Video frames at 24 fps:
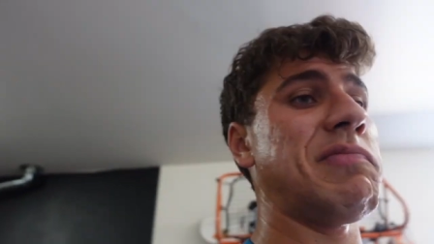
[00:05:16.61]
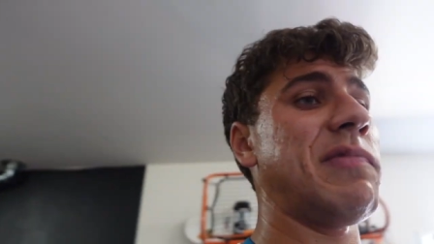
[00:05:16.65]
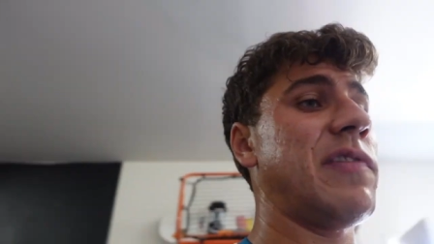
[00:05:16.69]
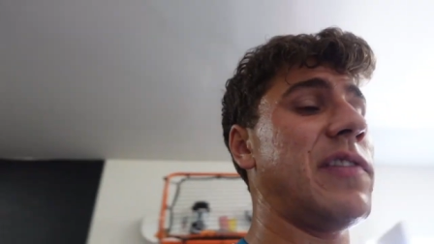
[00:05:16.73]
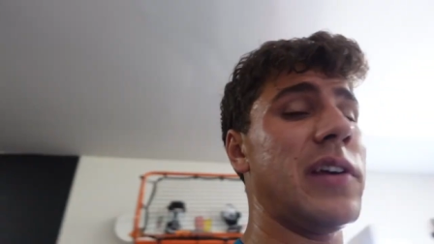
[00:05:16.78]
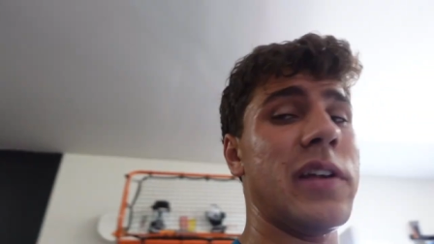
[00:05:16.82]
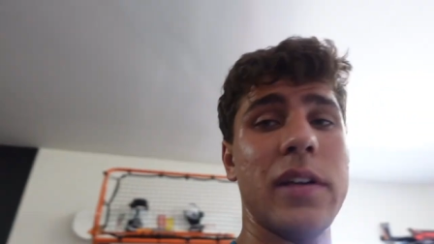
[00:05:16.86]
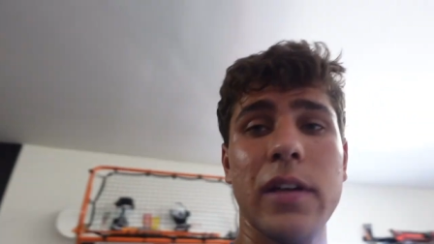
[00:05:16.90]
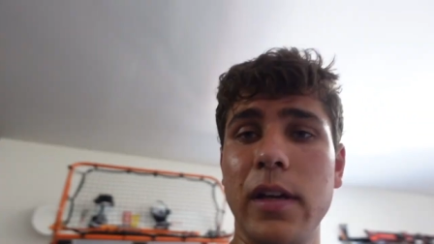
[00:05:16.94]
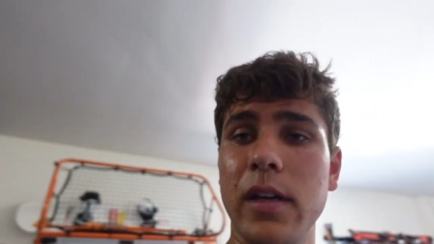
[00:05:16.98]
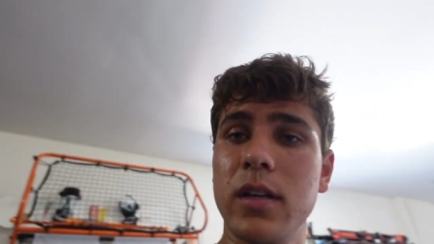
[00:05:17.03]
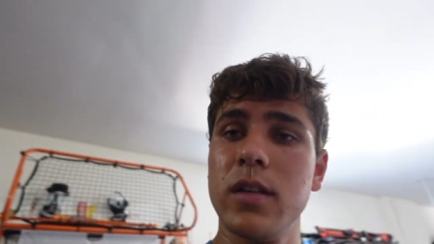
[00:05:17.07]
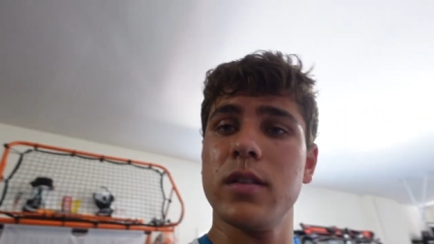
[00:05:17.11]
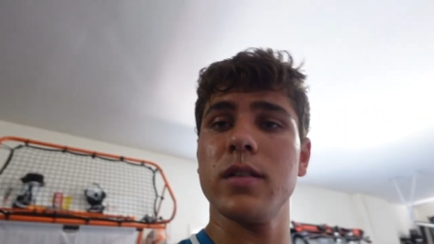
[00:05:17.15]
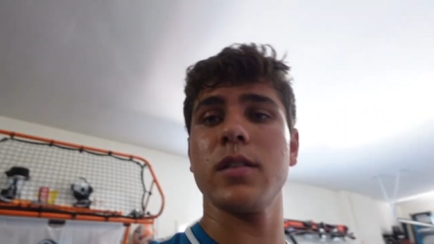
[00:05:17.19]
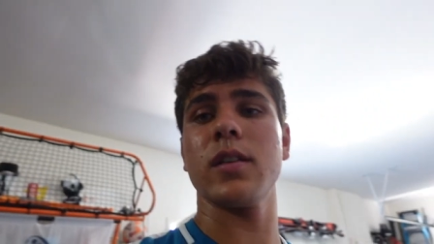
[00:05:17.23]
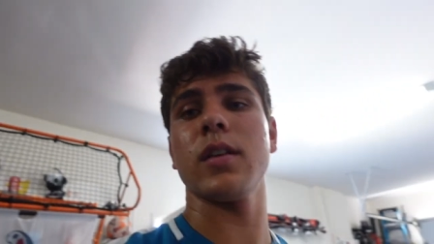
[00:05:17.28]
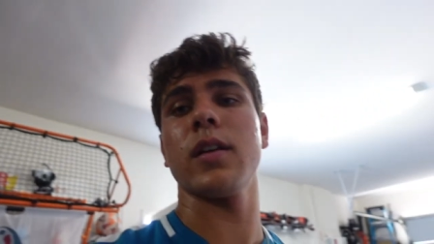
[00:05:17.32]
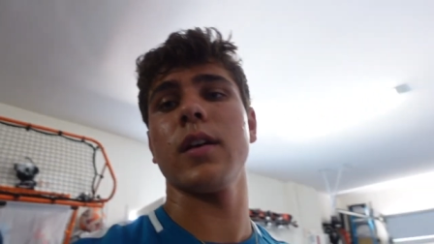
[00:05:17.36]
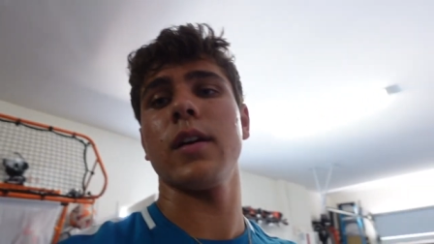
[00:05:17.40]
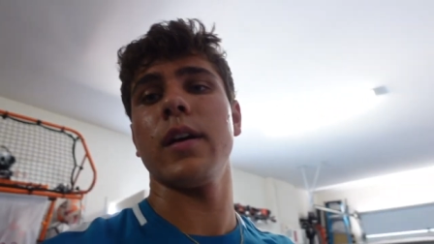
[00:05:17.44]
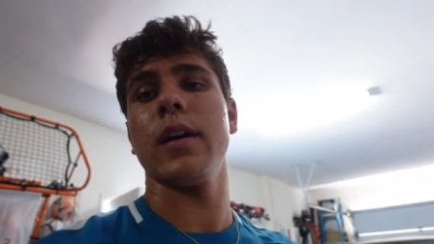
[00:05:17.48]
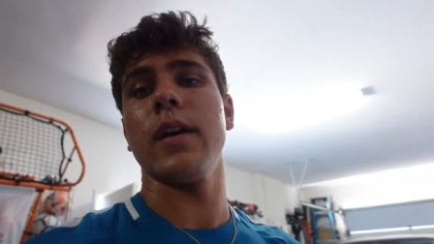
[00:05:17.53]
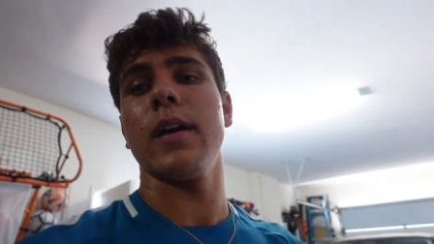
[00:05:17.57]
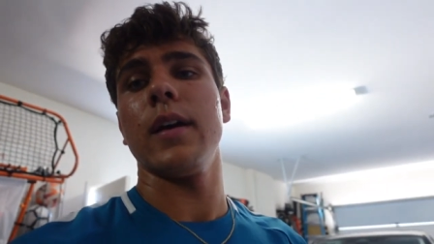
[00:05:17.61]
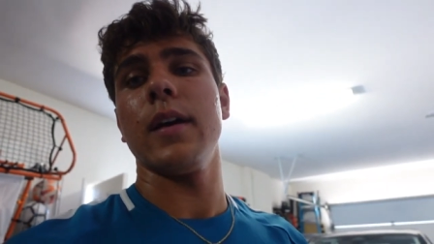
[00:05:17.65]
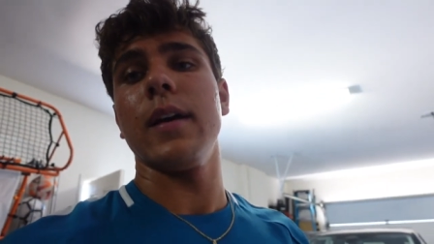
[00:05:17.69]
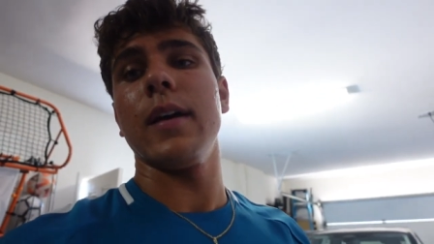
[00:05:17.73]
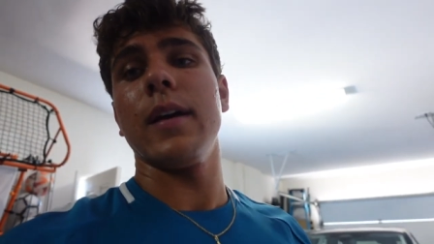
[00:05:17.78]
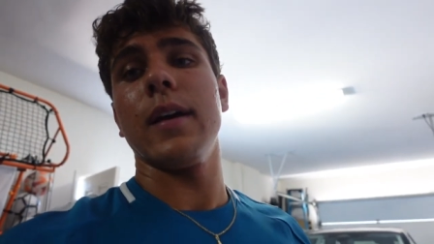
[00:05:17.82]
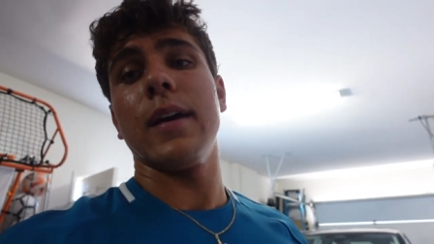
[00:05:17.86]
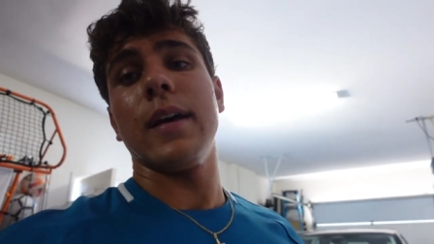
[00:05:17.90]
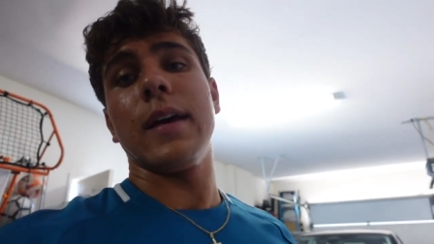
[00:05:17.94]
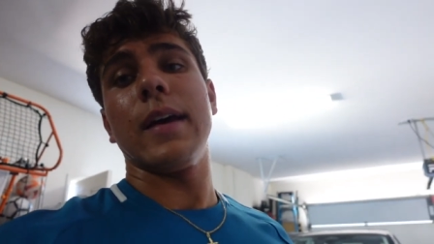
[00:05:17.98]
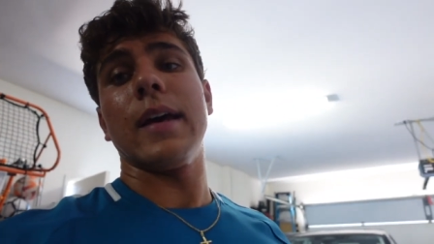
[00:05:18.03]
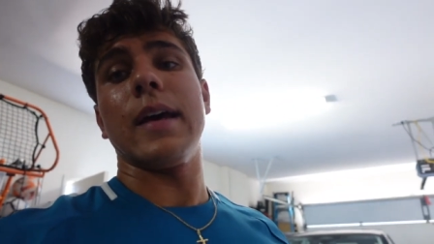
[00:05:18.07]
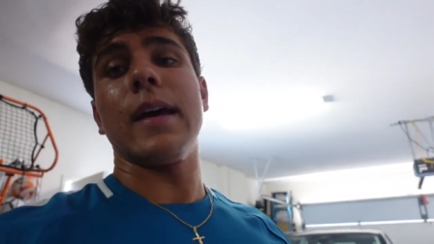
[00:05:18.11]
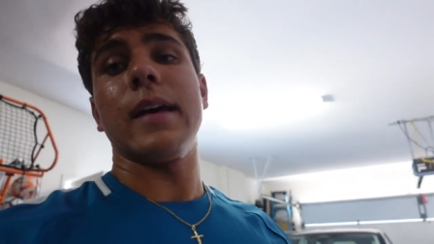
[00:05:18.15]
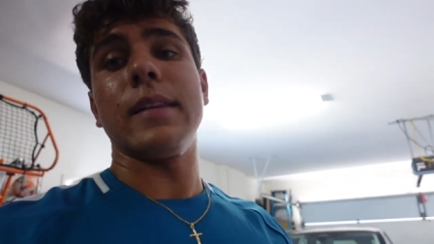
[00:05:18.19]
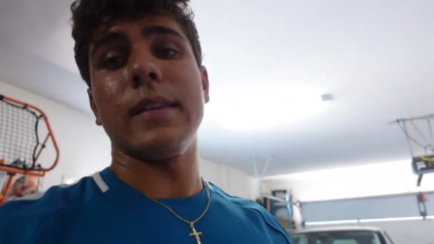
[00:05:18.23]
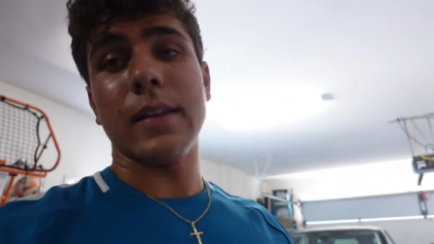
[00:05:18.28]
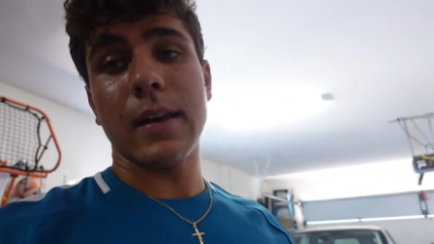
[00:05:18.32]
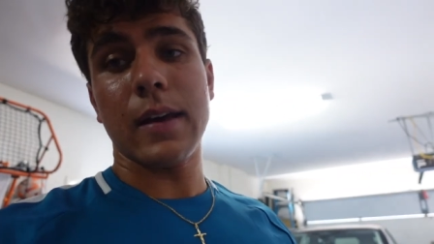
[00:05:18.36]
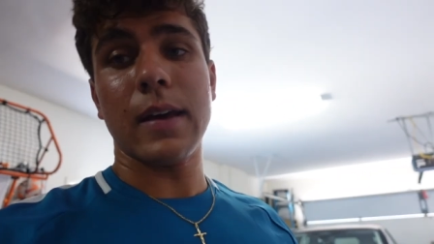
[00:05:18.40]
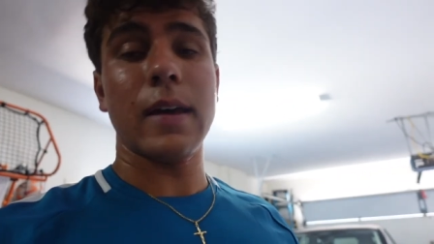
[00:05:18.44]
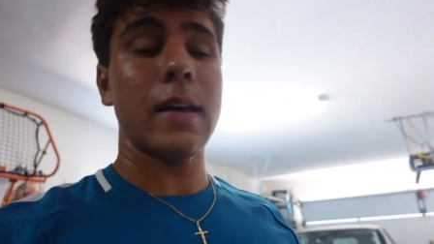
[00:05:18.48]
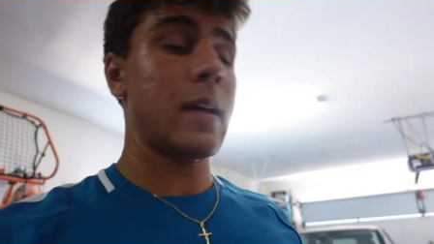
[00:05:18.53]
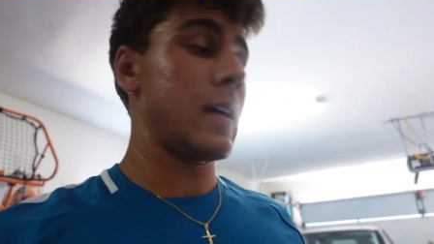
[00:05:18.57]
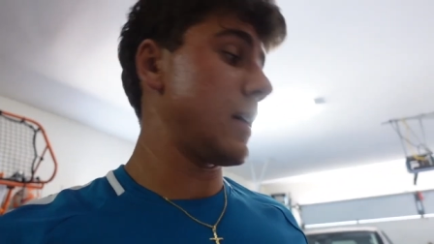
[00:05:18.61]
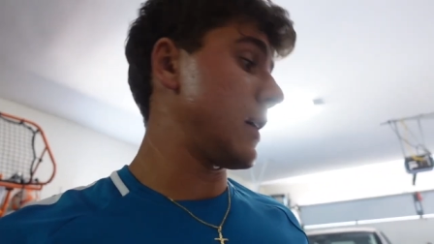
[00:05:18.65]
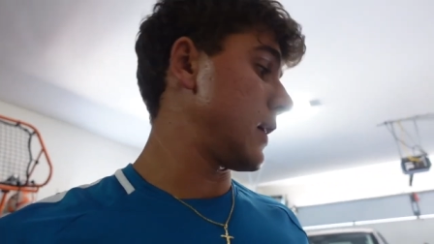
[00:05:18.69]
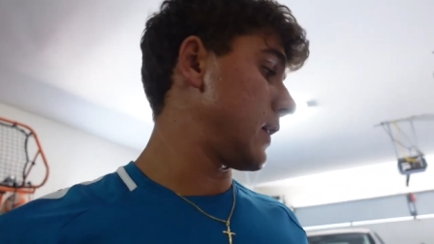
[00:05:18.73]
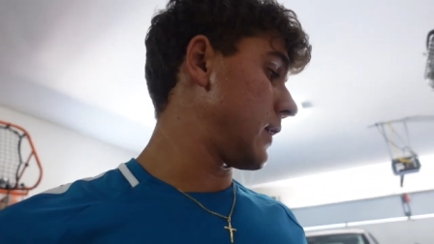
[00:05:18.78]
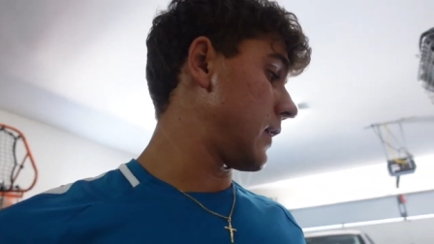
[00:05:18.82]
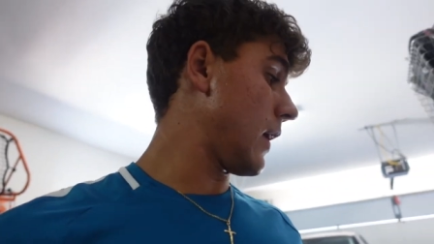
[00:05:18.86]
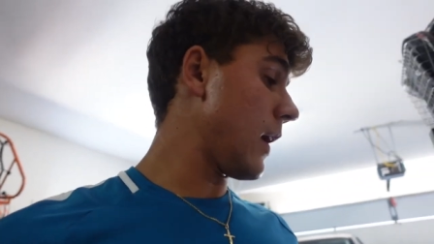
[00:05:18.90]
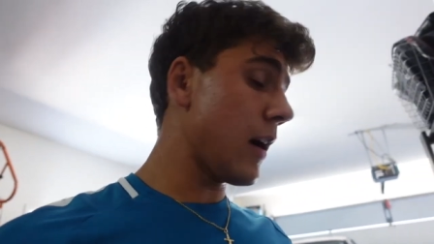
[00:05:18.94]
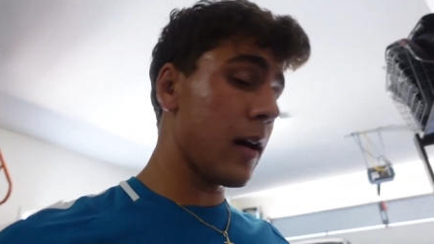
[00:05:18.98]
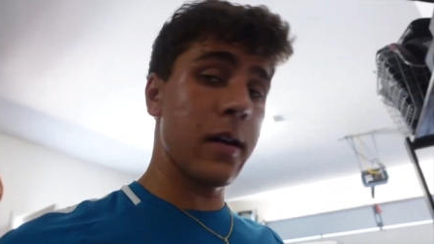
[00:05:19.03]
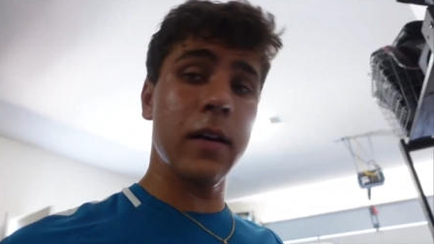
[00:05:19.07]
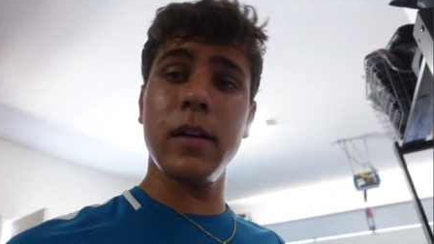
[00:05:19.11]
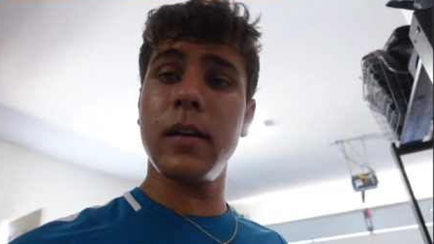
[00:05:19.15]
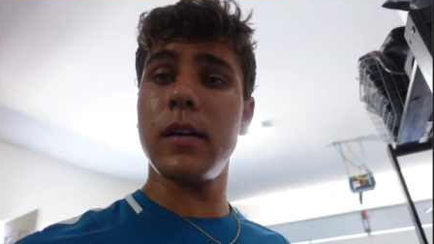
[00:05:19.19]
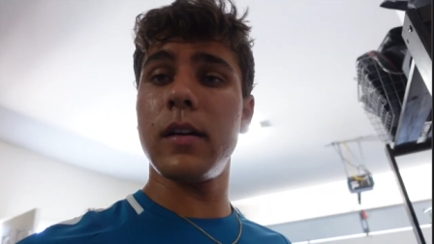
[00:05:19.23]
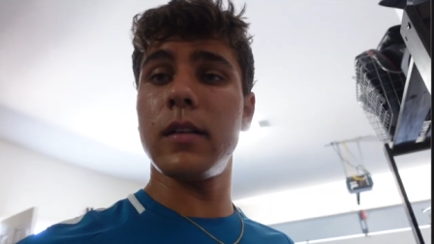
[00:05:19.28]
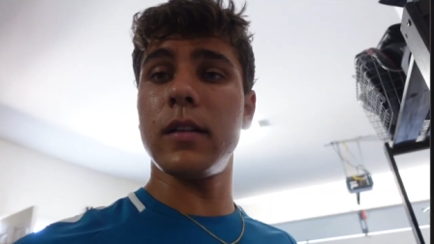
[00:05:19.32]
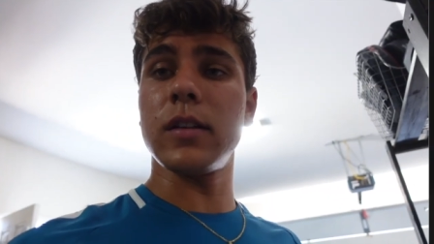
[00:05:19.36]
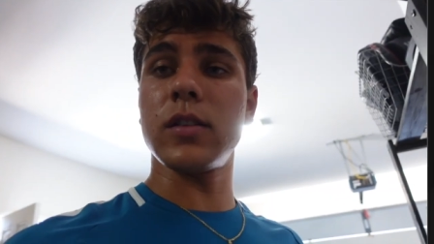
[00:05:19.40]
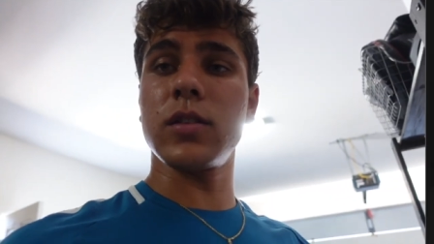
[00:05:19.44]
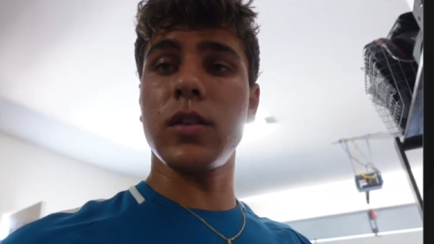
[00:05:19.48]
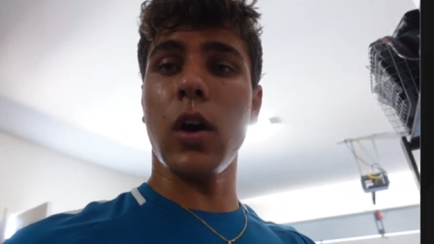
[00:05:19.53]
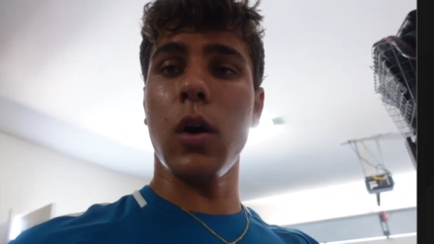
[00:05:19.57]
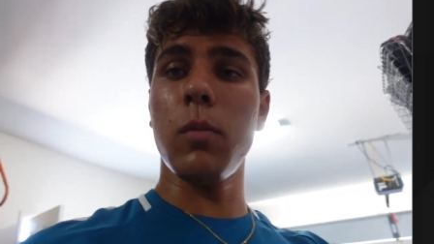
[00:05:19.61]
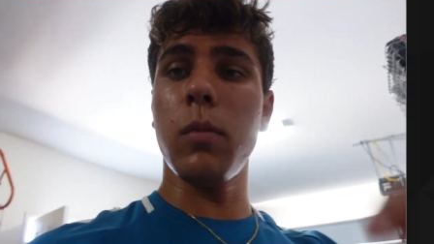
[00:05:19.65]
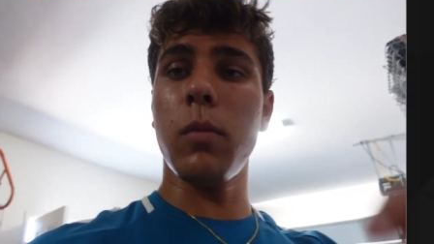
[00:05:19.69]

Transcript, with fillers: fitness. And then, yeah, let's go,